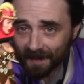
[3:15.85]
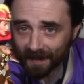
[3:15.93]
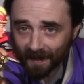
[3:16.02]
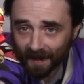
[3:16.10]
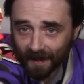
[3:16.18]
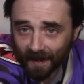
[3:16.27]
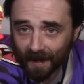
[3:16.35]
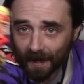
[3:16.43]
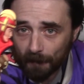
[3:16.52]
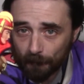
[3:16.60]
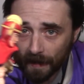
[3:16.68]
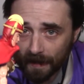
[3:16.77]
Like,
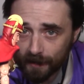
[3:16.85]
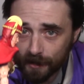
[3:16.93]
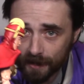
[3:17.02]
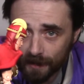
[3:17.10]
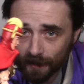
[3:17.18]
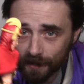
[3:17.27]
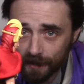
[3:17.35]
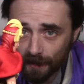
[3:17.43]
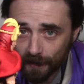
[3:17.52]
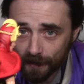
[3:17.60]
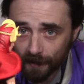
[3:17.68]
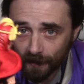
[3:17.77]
ah, man, she
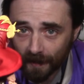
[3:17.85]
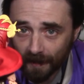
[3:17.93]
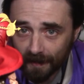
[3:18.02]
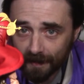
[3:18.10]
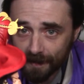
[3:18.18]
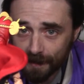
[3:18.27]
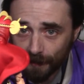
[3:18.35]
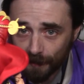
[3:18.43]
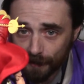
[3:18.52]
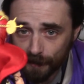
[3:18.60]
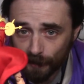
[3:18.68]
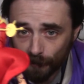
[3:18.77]
looks great. She
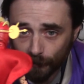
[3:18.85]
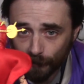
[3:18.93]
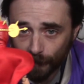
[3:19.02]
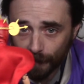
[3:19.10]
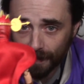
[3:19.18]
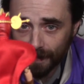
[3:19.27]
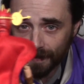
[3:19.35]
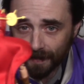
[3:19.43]
looks so good.